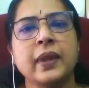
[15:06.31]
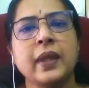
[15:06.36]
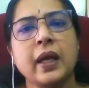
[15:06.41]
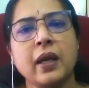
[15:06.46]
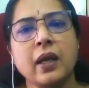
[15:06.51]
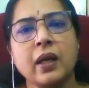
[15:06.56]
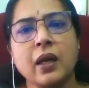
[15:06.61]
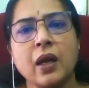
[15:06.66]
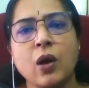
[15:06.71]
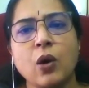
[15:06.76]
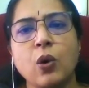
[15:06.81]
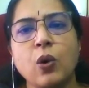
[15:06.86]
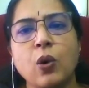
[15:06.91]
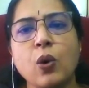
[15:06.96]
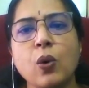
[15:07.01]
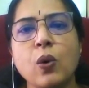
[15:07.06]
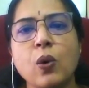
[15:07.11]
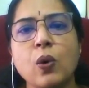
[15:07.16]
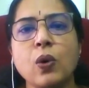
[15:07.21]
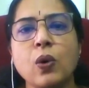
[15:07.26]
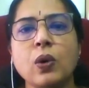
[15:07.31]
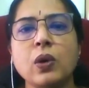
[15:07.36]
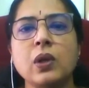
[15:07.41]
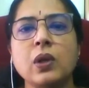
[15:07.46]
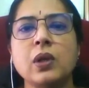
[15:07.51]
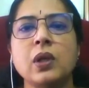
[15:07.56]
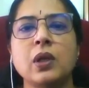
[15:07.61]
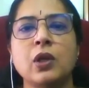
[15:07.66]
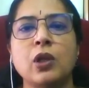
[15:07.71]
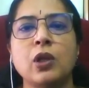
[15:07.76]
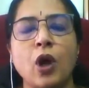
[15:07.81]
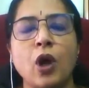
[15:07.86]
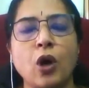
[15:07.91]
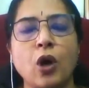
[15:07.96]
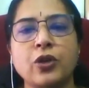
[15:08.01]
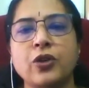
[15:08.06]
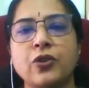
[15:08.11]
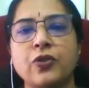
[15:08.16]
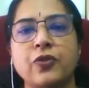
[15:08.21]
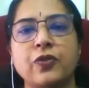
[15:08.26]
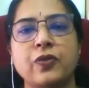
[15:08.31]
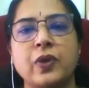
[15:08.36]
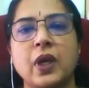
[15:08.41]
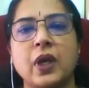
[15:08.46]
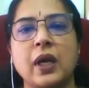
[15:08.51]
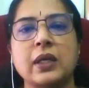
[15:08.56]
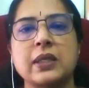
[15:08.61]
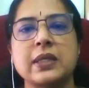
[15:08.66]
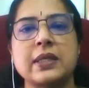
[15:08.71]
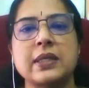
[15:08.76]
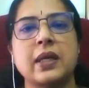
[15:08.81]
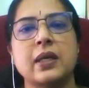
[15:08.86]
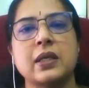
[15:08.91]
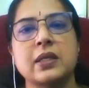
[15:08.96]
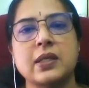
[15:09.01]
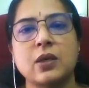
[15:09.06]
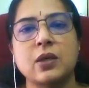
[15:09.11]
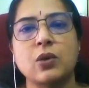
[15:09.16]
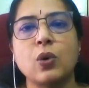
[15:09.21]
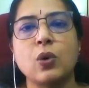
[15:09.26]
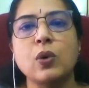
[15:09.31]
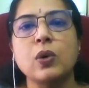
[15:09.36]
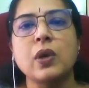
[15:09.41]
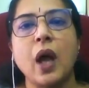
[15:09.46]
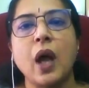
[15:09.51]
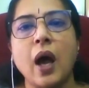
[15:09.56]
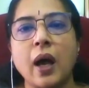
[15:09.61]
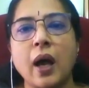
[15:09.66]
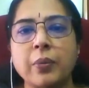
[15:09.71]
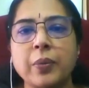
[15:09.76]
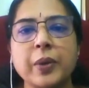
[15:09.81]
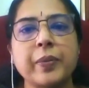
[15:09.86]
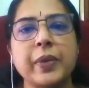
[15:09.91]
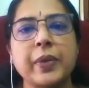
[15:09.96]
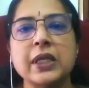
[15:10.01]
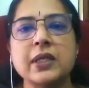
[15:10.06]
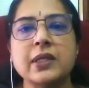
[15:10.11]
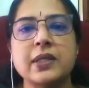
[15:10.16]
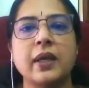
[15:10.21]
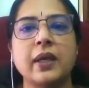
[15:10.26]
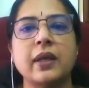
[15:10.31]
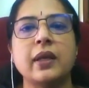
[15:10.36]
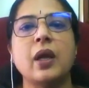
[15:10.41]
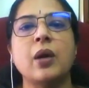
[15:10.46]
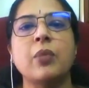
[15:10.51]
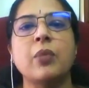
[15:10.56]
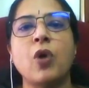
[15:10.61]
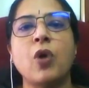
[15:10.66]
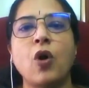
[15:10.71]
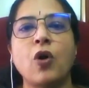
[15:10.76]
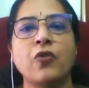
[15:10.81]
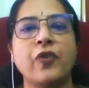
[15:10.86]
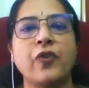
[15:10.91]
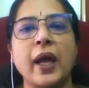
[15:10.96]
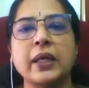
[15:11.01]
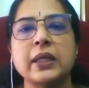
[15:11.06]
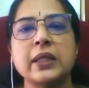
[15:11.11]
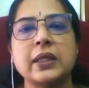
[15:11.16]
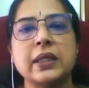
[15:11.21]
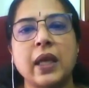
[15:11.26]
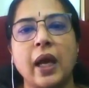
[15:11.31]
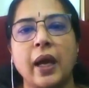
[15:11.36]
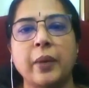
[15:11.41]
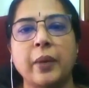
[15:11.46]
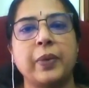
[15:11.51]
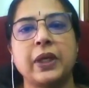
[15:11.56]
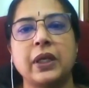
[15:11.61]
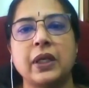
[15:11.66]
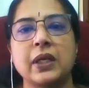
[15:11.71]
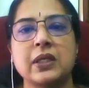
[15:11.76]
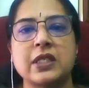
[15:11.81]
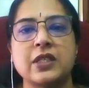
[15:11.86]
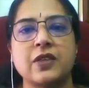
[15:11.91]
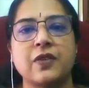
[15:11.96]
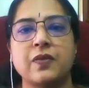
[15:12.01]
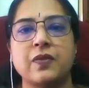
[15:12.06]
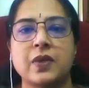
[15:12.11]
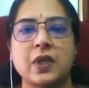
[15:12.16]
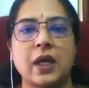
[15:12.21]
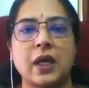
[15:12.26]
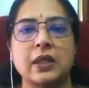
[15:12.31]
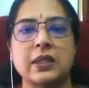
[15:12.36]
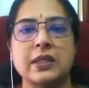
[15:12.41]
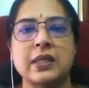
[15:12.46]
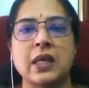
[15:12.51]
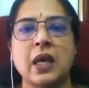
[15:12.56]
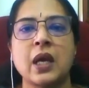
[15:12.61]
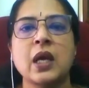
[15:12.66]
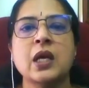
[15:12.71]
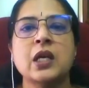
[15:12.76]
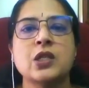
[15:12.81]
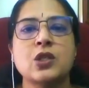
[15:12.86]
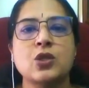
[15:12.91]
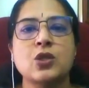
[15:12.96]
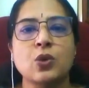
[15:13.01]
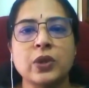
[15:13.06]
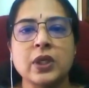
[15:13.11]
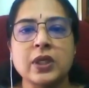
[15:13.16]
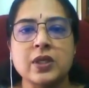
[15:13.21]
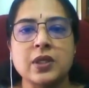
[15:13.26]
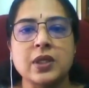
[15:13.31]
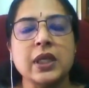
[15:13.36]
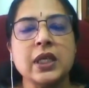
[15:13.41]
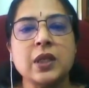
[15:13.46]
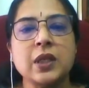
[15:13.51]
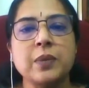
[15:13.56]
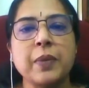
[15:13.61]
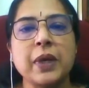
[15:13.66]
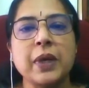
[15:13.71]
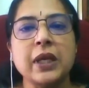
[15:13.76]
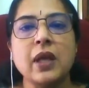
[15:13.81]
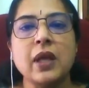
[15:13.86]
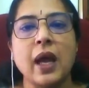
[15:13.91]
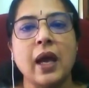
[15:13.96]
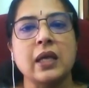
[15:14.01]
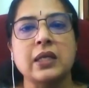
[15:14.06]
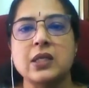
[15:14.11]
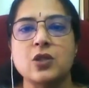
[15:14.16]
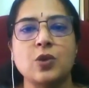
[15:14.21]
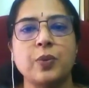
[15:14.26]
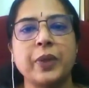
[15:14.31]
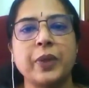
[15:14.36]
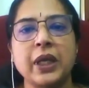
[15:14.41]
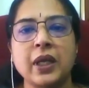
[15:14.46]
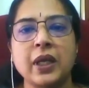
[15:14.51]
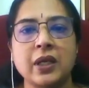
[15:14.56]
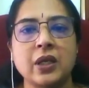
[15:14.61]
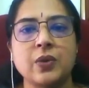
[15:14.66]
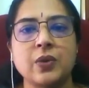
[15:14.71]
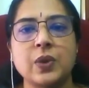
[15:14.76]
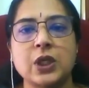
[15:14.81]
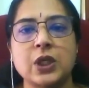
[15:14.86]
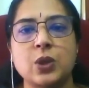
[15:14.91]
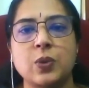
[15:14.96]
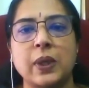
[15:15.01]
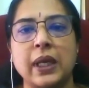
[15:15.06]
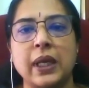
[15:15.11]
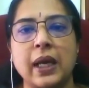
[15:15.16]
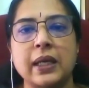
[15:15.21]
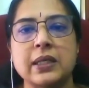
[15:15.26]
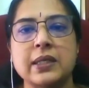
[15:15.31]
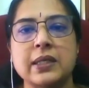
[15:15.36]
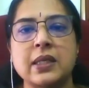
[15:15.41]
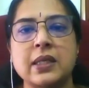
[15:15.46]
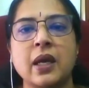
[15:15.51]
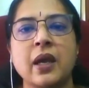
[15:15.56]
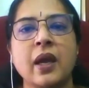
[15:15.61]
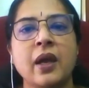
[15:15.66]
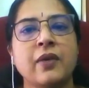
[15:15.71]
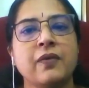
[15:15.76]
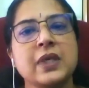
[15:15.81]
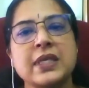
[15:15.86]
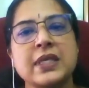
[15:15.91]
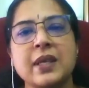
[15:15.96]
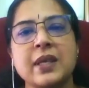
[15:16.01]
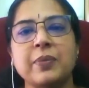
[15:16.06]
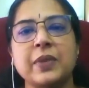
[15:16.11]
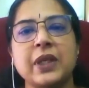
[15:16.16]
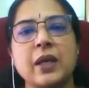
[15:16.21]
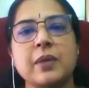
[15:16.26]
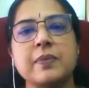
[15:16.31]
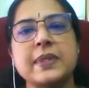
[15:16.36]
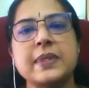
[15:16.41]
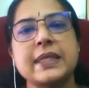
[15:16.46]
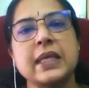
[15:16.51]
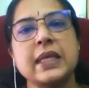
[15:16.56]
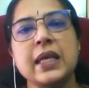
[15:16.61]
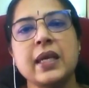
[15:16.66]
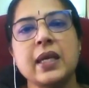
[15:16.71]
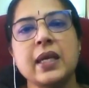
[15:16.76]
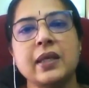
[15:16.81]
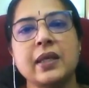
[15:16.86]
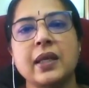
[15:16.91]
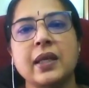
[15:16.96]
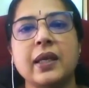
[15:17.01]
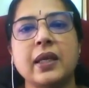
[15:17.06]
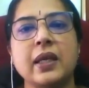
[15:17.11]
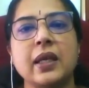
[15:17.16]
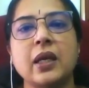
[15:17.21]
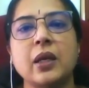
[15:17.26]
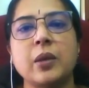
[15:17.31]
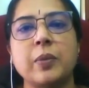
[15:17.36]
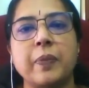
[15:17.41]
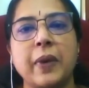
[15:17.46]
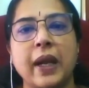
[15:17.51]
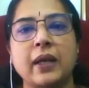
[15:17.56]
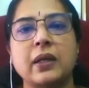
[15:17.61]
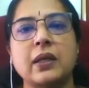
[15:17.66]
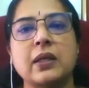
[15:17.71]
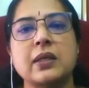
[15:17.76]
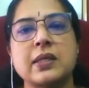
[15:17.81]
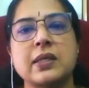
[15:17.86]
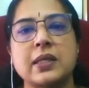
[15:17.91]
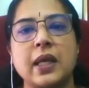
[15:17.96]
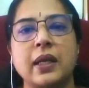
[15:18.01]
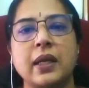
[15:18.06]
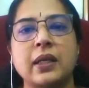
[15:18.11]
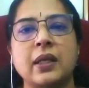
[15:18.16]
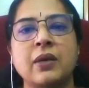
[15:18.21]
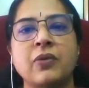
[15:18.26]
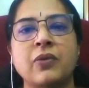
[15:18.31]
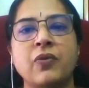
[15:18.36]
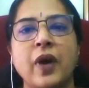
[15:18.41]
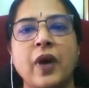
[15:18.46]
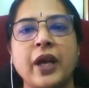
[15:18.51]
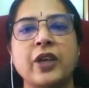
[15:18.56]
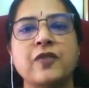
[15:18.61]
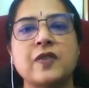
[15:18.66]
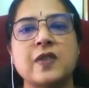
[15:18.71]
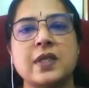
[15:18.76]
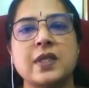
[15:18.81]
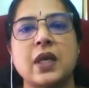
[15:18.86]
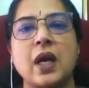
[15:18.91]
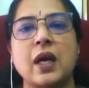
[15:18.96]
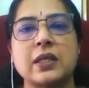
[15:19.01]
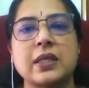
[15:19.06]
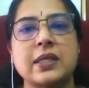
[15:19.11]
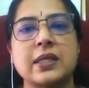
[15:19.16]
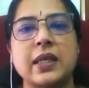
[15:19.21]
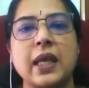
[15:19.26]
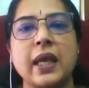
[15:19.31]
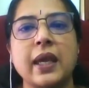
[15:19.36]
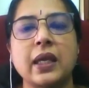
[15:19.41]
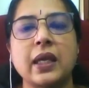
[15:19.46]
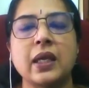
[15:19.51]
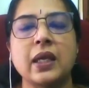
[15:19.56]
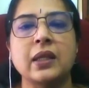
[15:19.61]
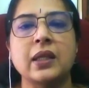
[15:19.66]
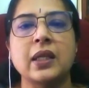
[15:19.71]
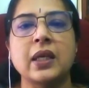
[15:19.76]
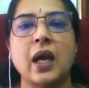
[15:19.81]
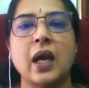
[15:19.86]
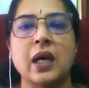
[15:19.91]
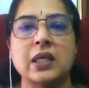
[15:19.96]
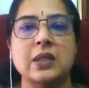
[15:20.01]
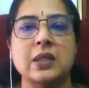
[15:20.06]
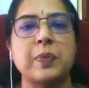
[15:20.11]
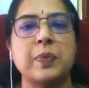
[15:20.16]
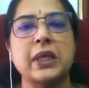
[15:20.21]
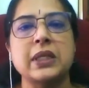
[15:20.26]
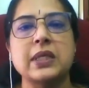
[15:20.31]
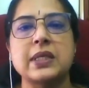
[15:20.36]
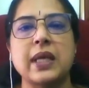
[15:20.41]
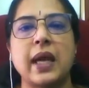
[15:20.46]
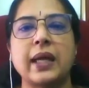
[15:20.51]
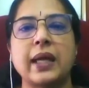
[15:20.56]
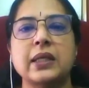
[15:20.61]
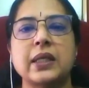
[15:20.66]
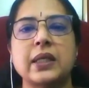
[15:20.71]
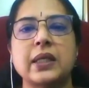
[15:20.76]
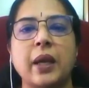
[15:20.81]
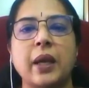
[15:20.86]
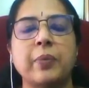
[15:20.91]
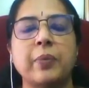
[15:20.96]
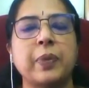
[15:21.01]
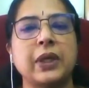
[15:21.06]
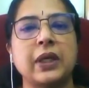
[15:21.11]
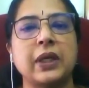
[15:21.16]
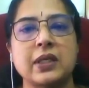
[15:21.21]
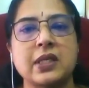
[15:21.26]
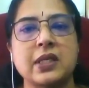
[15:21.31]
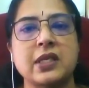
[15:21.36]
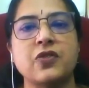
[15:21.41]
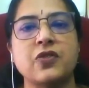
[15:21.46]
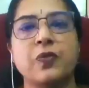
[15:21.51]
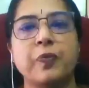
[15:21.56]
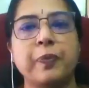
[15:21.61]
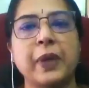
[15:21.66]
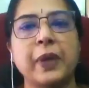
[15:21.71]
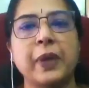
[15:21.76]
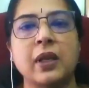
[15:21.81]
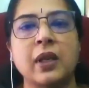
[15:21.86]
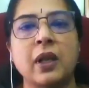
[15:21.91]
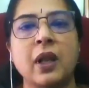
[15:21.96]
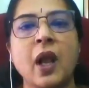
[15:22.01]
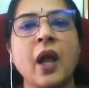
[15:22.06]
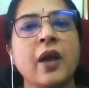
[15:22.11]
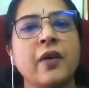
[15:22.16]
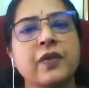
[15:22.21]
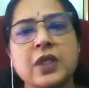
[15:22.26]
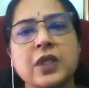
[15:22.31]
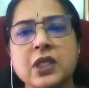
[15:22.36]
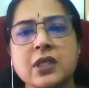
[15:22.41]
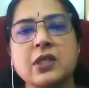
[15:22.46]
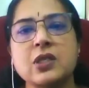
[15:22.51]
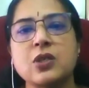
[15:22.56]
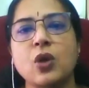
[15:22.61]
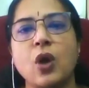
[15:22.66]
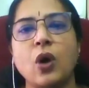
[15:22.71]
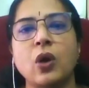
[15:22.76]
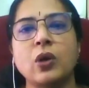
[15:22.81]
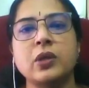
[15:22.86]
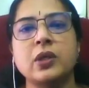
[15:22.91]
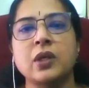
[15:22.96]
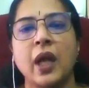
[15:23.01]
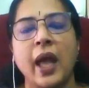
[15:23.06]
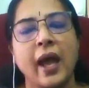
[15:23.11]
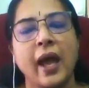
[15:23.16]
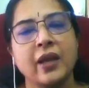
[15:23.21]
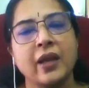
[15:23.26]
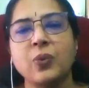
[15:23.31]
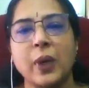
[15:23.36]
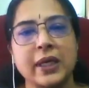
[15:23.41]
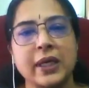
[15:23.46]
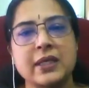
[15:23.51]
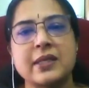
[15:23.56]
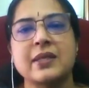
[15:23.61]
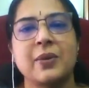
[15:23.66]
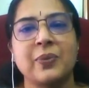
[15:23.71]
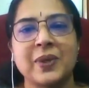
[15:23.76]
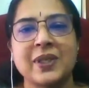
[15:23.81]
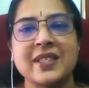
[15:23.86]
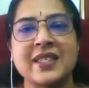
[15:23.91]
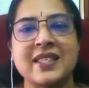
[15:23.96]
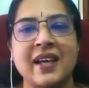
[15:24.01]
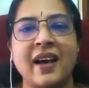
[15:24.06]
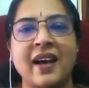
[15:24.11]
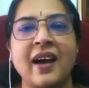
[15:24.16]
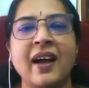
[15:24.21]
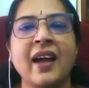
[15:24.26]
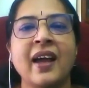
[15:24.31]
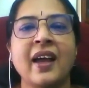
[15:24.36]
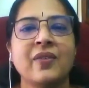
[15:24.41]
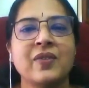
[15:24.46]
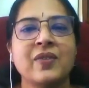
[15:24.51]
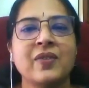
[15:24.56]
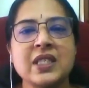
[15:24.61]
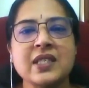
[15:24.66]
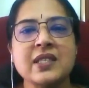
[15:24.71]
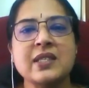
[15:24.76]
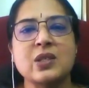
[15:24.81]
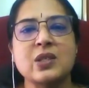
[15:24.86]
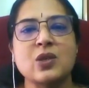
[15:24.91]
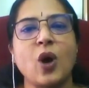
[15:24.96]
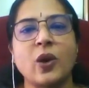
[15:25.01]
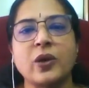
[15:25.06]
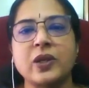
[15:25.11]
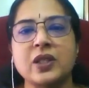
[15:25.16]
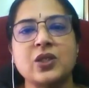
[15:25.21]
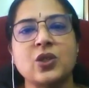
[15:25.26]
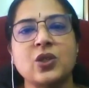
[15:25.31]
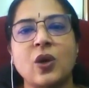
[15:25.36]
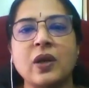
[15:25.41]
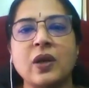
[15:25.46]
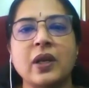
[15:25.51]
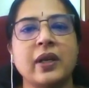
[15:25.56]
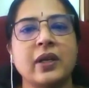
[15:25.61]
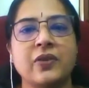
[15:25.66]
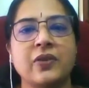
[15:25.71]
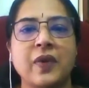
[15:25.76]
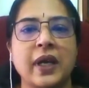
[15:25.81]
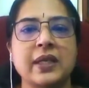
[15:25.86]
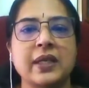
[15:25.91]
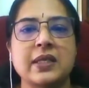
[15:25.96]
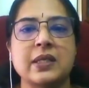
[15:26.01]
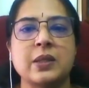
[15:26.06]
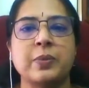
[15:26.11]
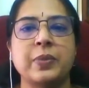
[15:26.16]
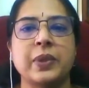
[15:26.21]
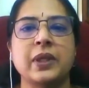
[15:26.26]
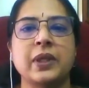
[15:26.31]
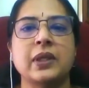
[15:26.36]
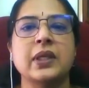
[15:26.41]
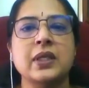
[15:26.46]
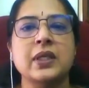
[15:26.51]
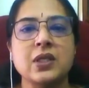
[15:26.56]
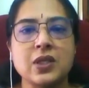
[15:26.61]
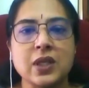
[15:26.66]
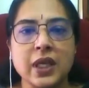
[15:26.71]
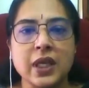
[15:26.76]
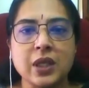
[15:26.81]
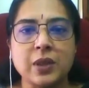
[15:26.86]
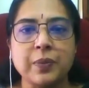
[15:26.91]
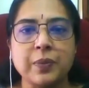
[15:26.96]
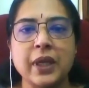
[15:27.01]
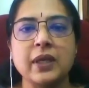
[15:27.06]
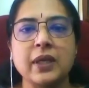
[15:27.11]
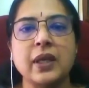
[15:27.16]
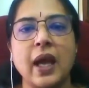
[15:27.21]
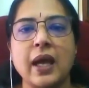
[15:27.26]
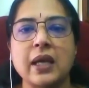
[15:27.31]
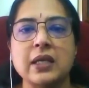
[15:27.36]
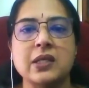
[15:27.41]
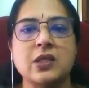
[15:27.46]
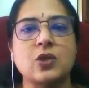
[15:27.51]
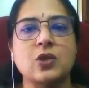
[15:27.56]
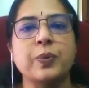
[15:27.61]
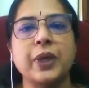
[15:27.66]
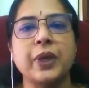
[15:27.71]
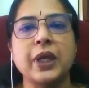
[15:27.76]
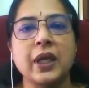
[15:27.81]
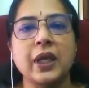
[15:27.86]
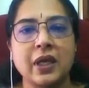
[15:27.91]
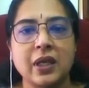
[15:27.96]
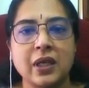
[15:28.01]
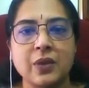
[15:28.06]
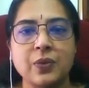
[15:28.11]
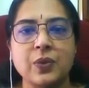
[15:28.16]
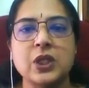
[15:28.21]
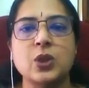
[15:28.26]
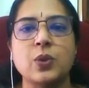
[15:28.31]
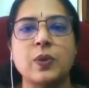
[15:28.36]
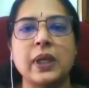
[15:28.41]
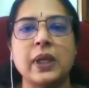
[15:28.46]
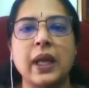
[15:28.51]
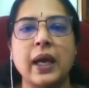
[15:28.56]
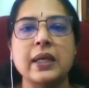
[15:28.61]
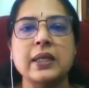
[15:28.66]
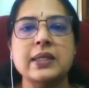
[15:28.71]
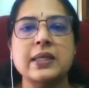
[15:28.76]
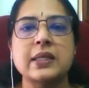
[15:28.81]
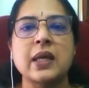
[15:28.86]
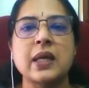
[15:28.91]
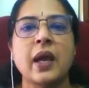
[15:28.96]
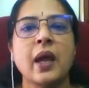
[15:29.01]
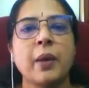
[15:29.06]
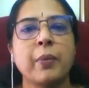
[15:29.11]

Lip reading: There are a whole lot of drugs. There is a whole armamentarium of antihypertensive drugs. So the treatment has to be individualized. We sometimes see in clinical practice that the wife starts taking the husband's antihypertensive pill, which is not, and vice versa, which is not at all advisable. The treatment has to be individualized.